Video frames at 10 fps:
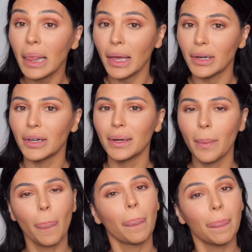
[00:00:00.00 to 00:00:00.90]
eyeliner
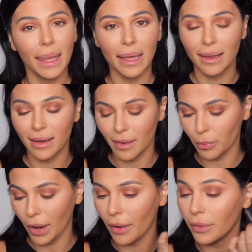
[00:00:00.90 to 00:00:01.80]
in
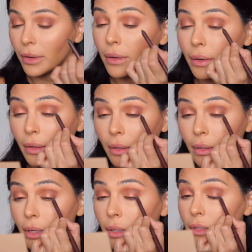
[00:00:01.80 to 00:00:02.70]
brown.
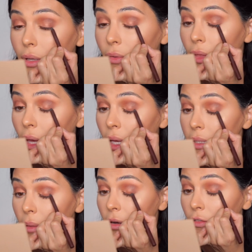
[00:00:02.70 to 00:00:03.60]
So
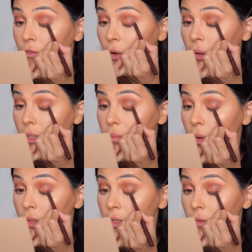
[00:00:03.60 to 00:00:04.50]
this, I'm gonna focus
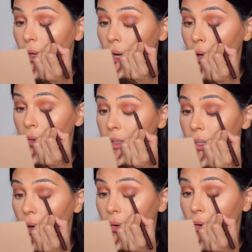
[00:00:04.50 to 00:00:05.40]
most of it on
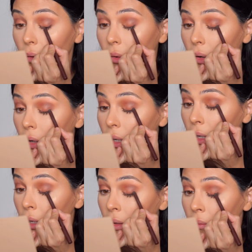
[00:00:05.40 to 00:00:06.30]
this outer corner
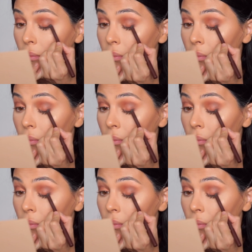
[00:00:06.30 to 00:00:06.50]
here